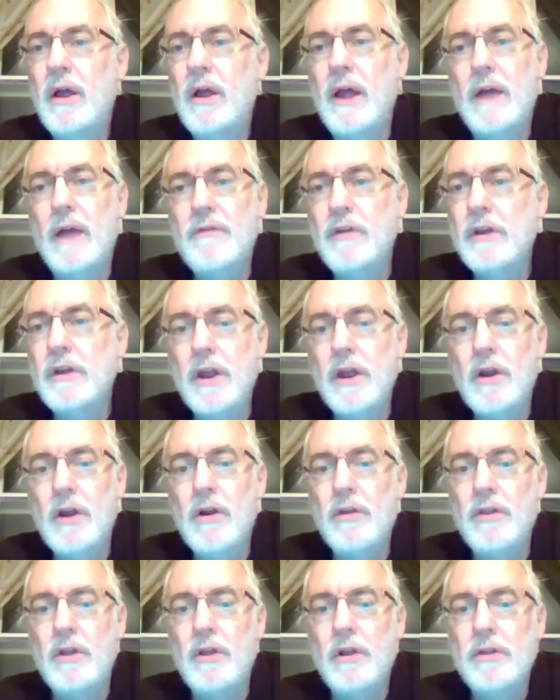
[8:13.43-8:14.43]
Every
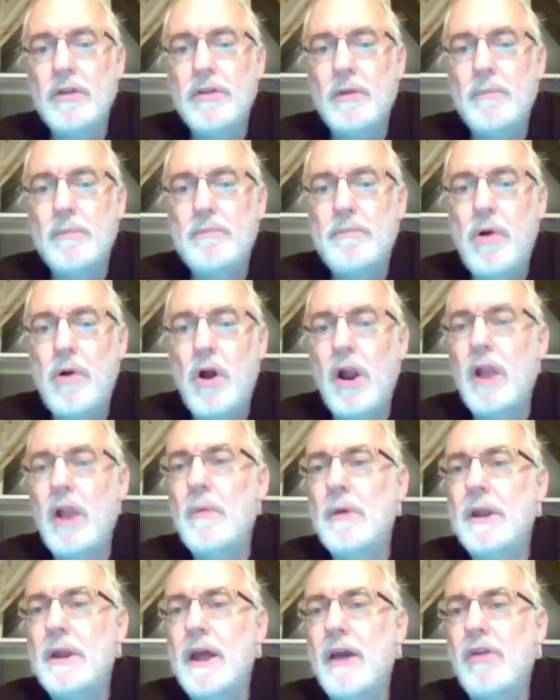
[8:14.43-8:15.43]
year, the
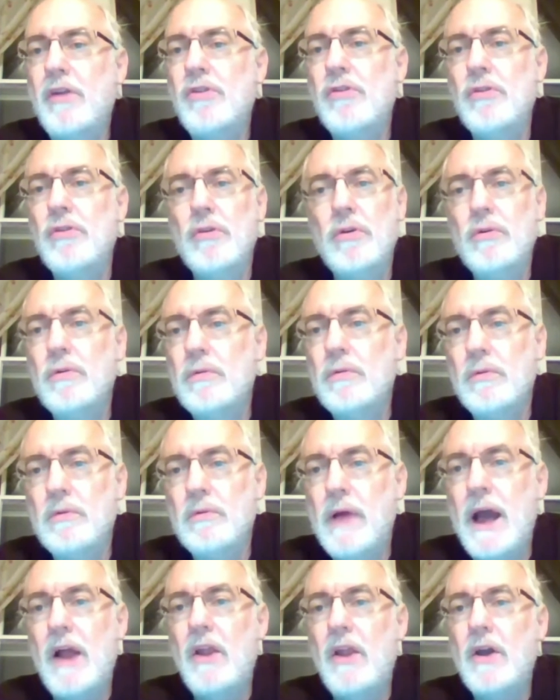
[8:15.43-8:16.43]
parliament has to
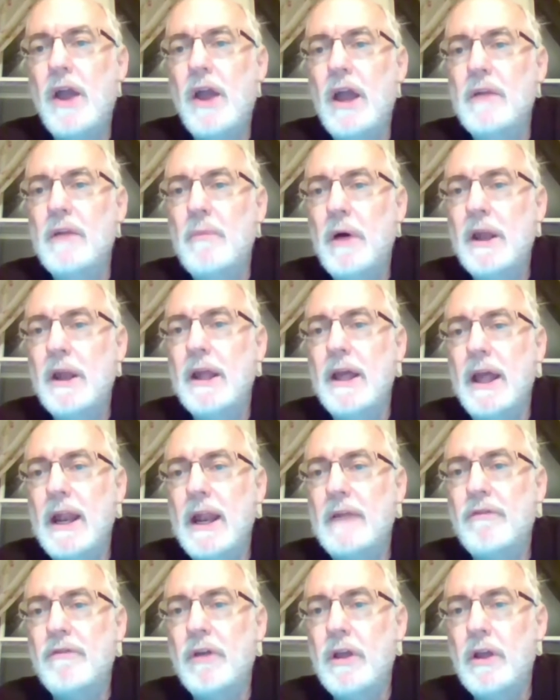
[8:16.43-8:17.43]
allocate money, and
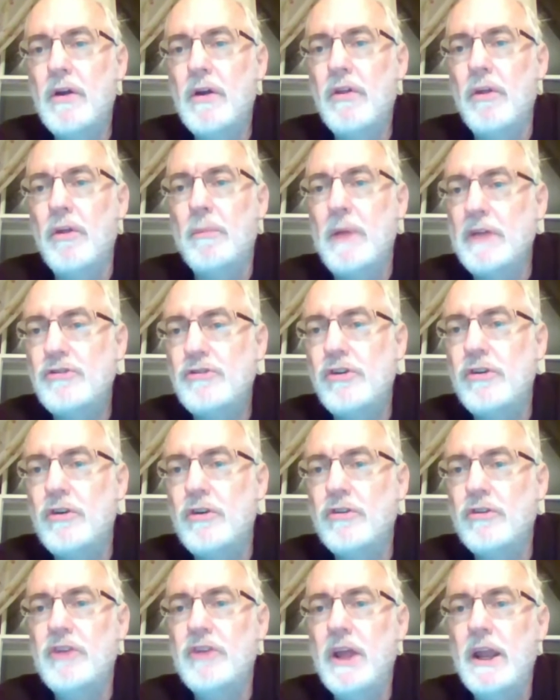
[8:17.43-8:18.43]
every year the
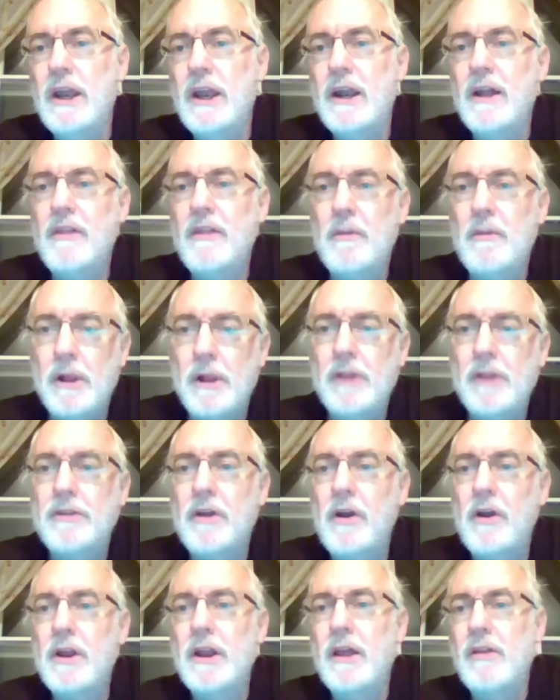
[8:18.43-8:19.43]
pensioners need it and the
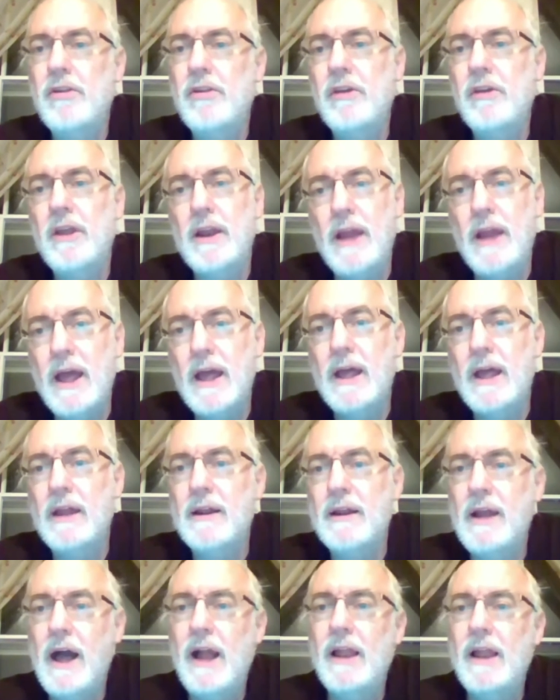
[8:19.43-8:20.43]
military needs it,
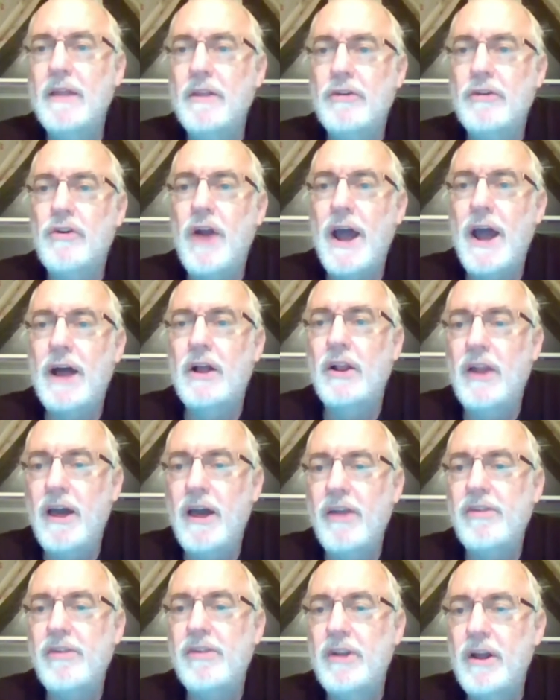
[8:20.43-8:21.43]
and golly, the track will
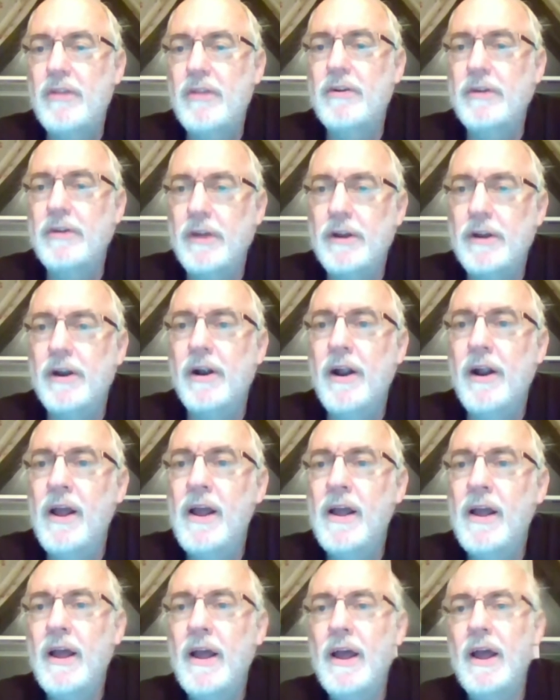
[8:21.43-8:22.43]
last another year.
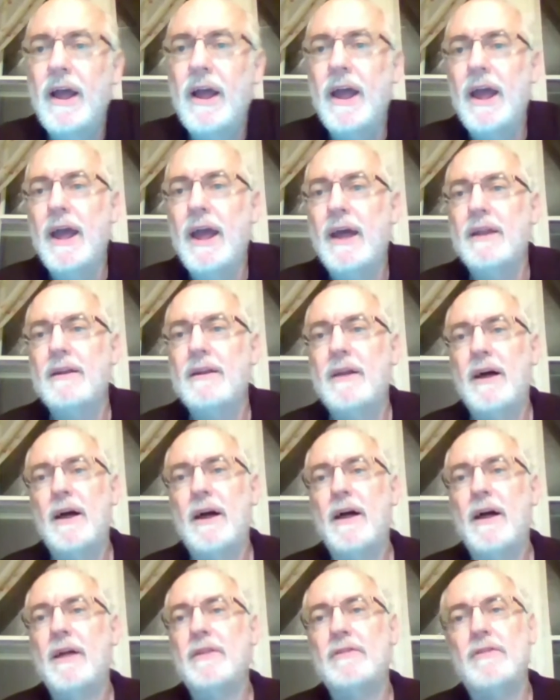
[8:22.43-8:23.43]
And
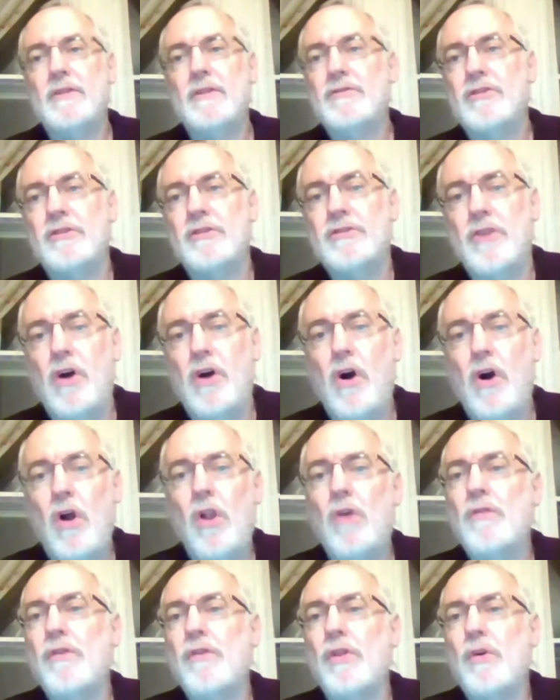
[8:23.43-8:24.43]
just
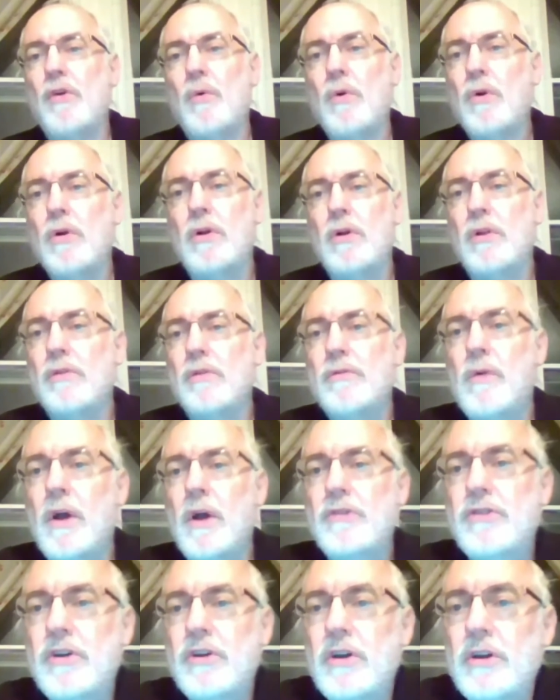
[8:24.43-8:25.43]
all over the world,
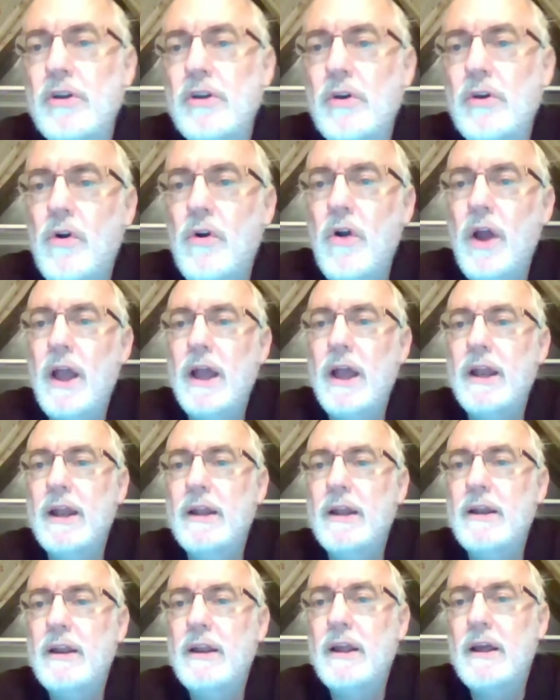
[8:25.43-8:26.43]
Russia,
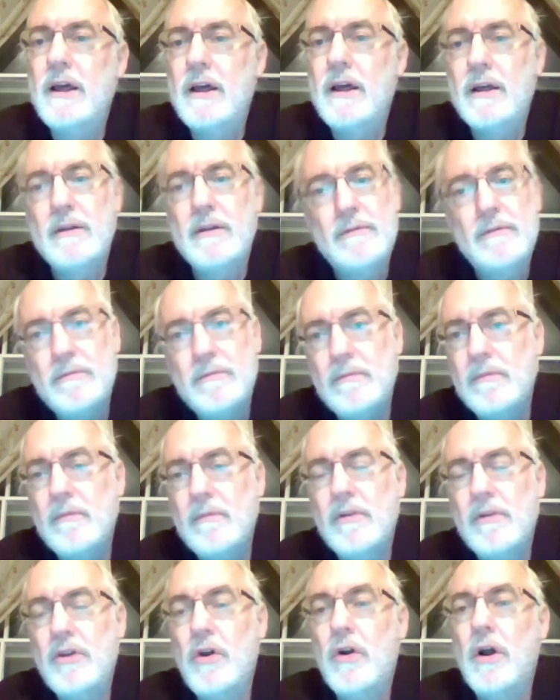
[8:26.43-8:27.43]
Ukraine, India,
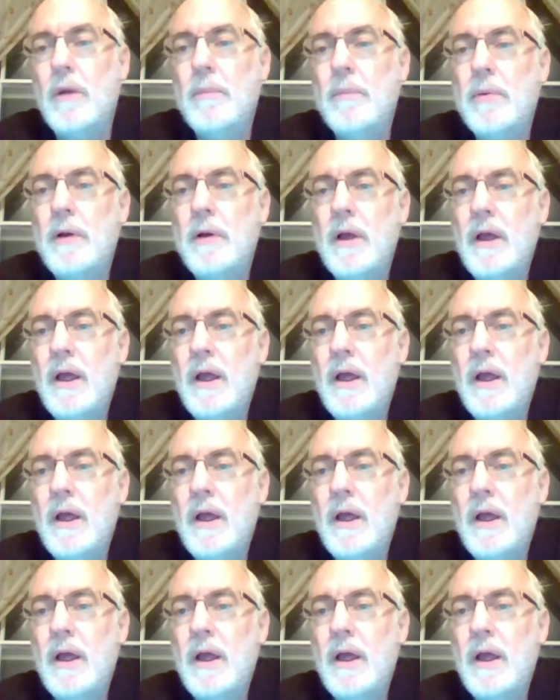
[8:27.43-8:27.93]
Europe,